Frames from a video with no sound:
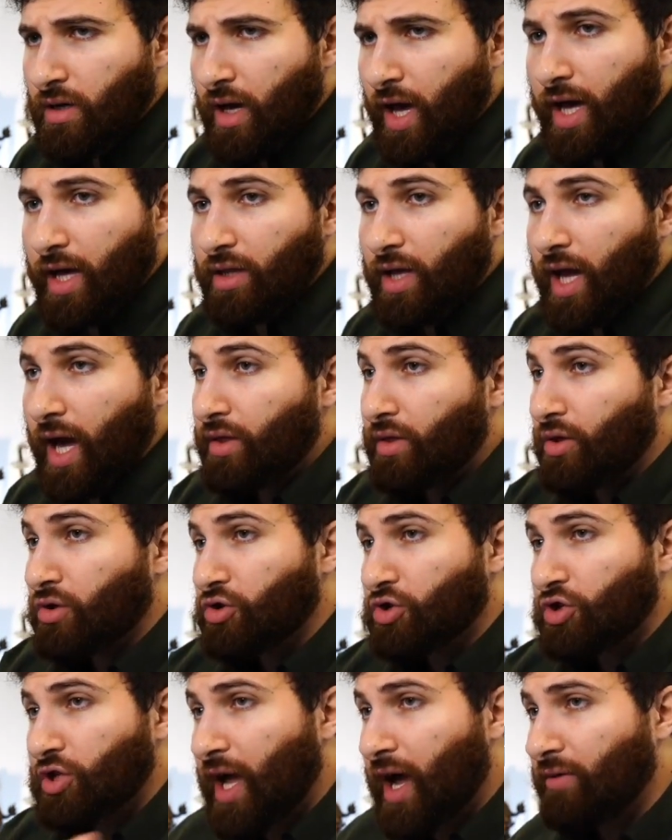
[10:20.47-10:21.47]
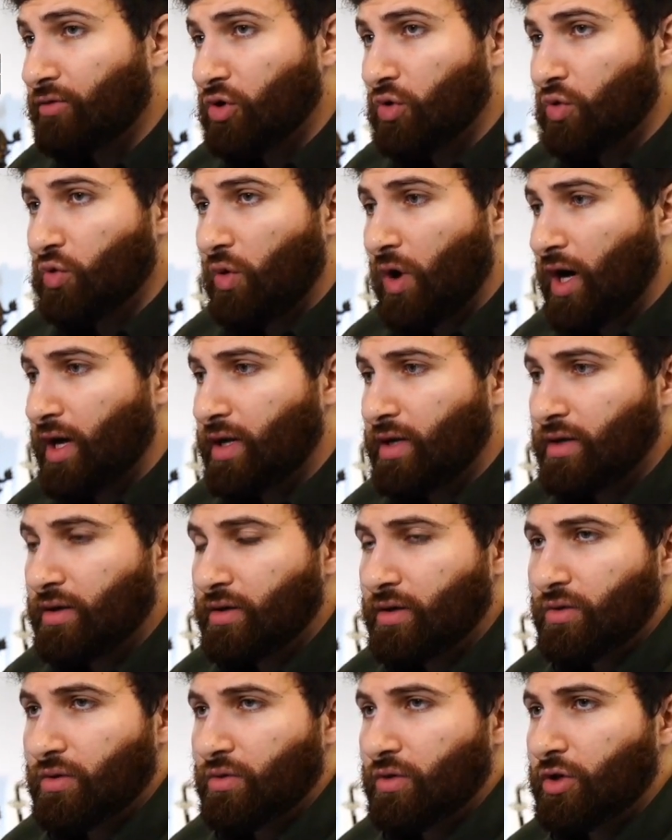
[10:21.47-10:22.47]
And there's never one,
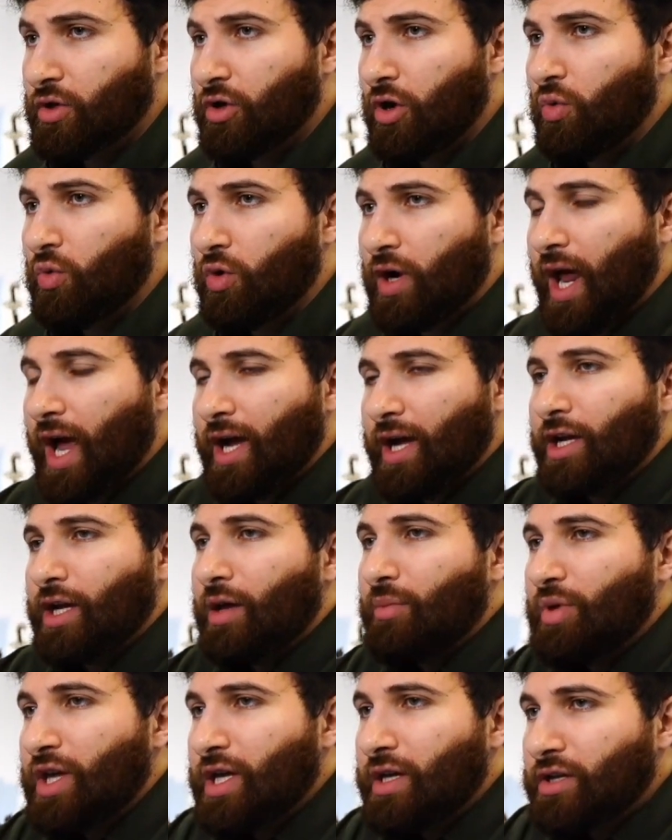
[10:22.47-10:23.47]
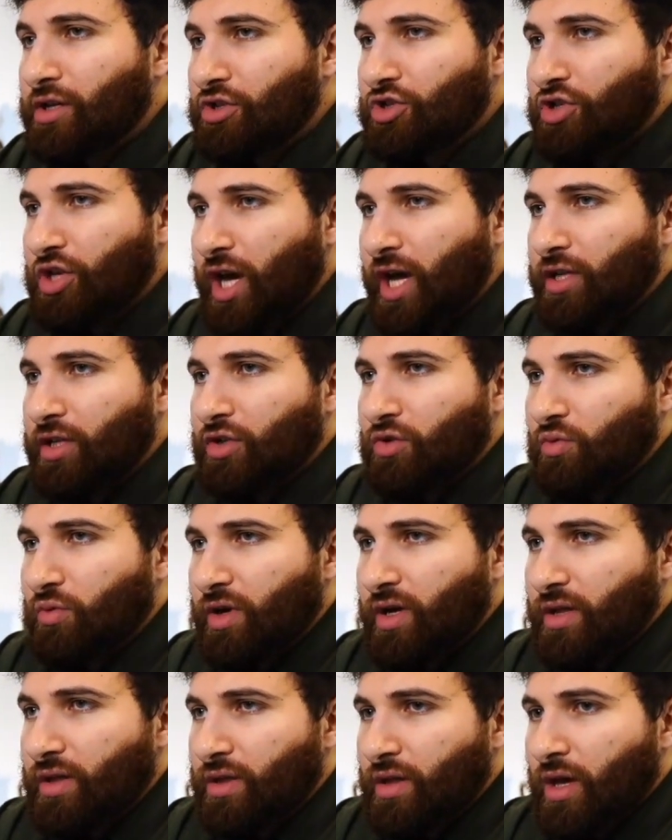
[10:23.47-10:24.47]
we're not going to be content
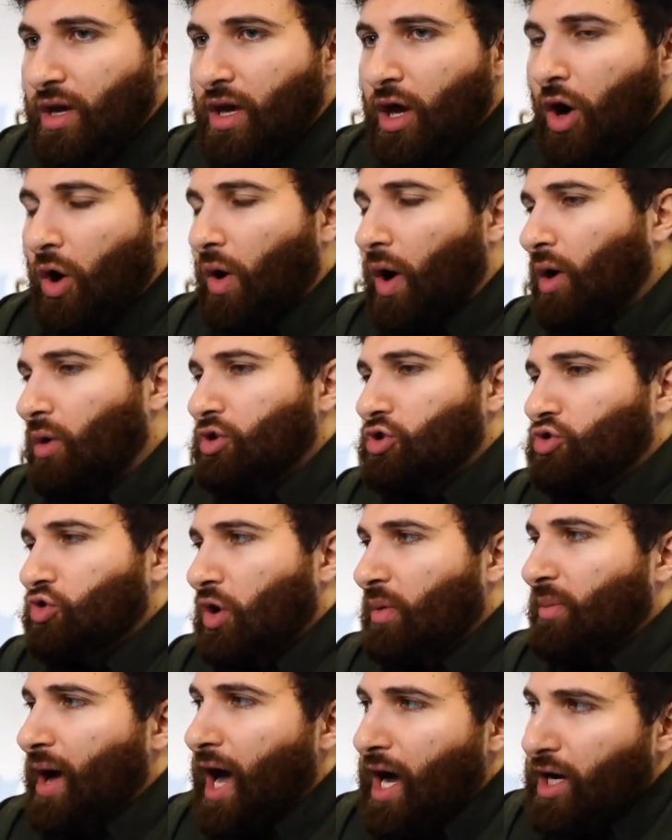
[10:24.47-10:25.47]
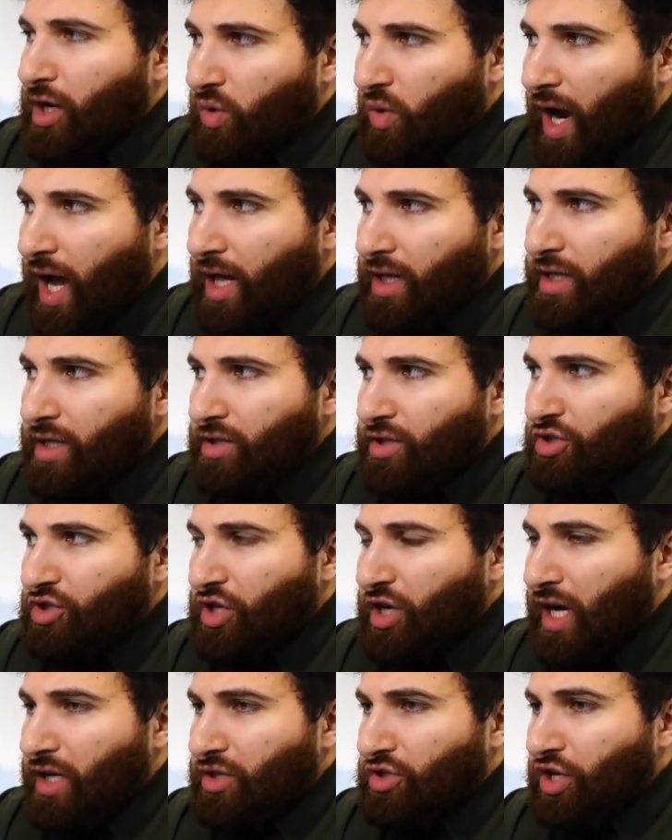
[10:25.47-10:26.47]
with, oh, I went to a MAGA rally and this
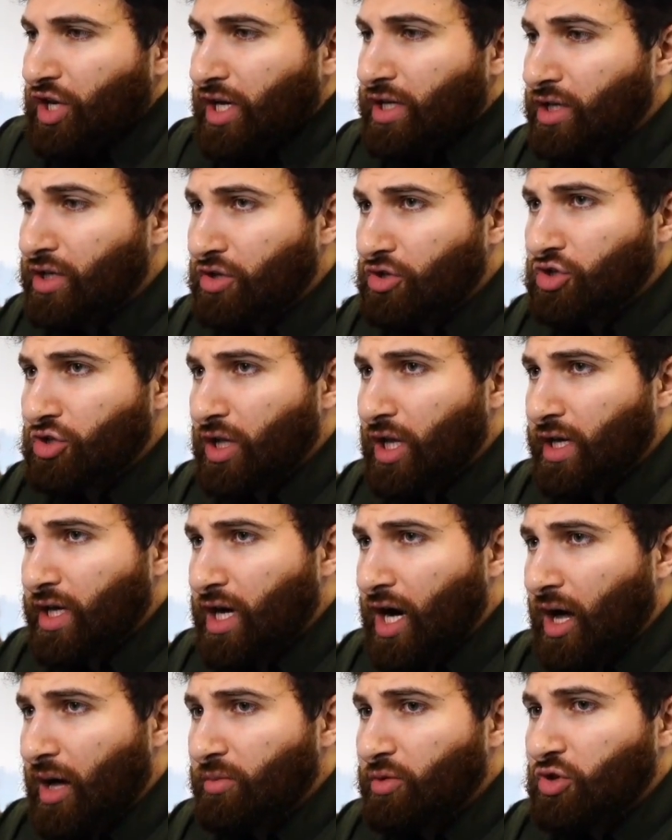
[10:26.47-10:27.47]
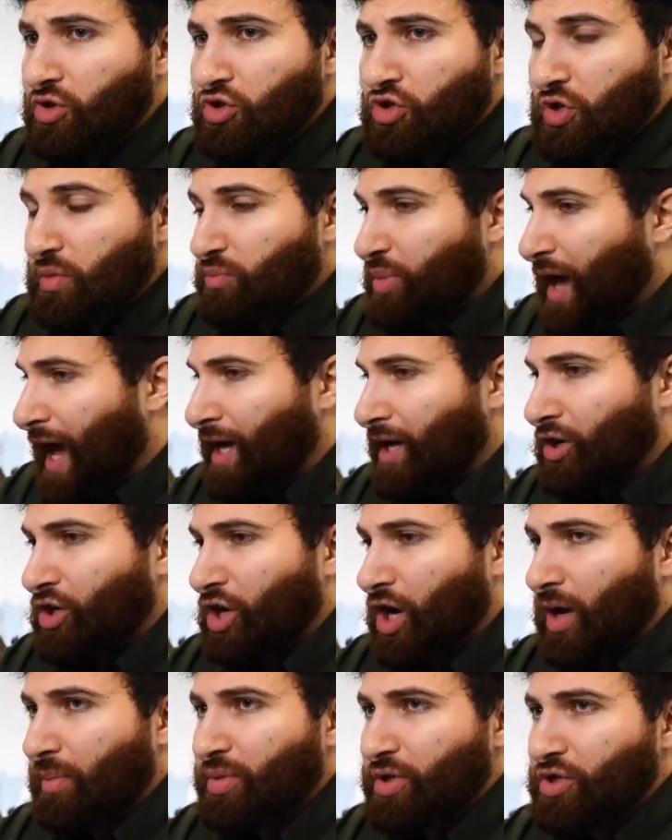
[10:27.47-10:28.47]
guy said he doesn't like communism. Pack it
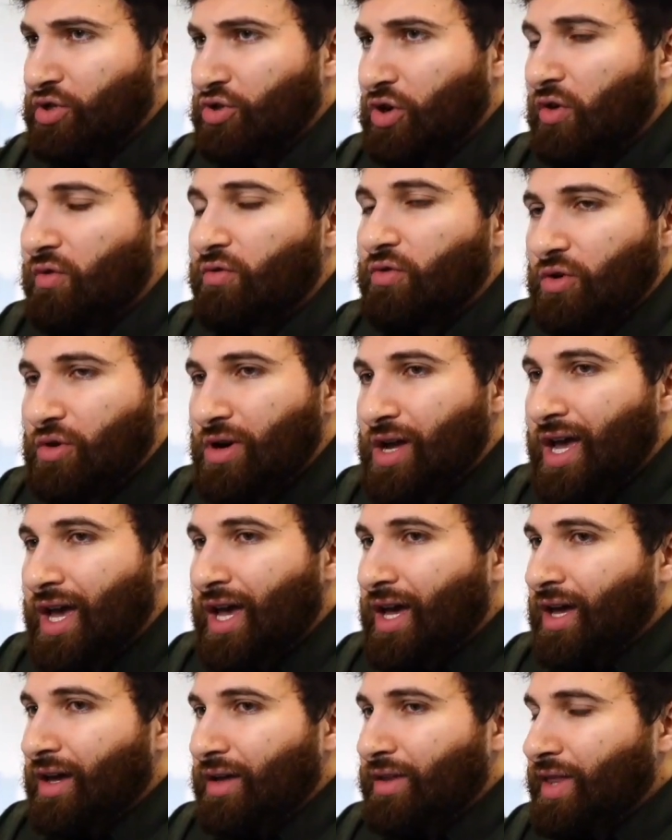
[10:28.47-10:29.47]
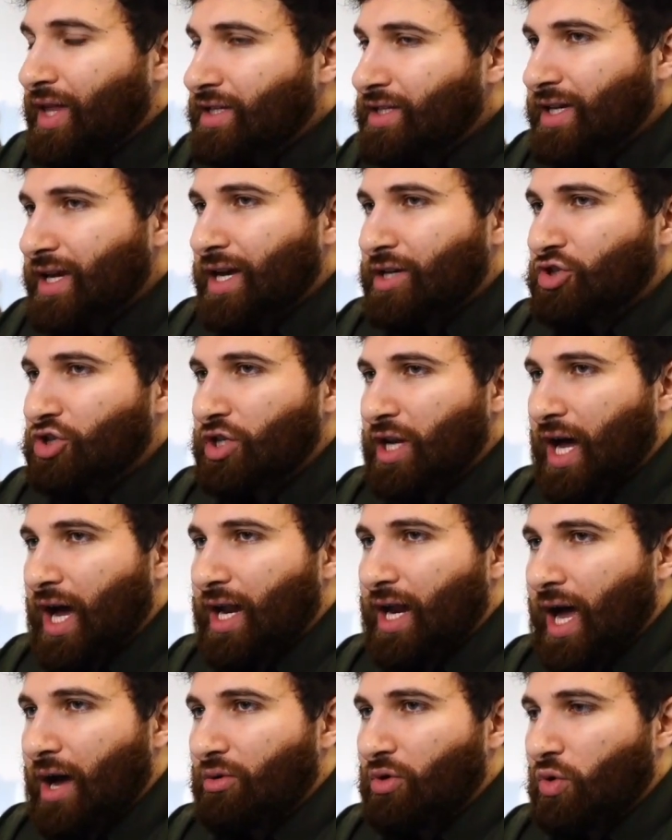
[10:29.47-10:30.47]
up, it's over. That's actually
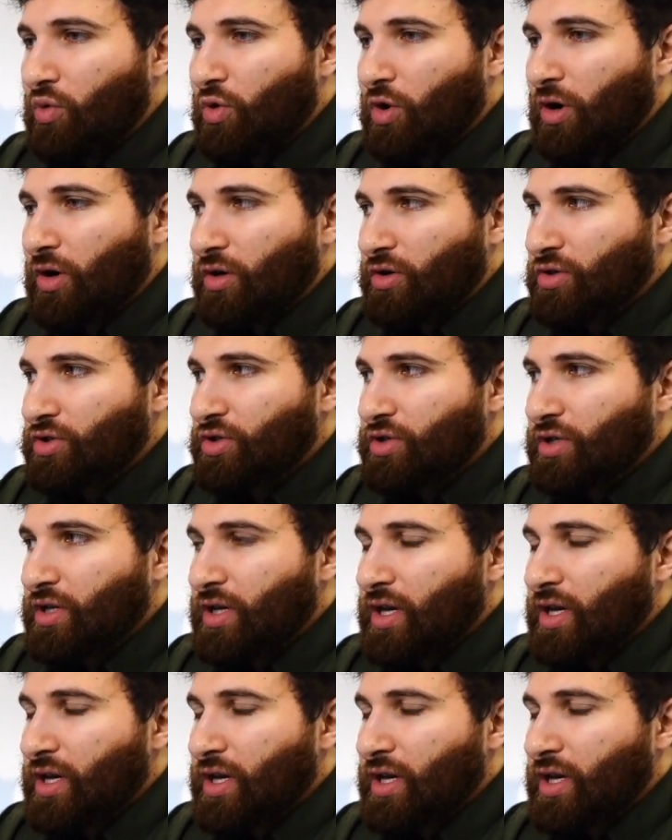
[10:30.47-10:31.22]
not how it works.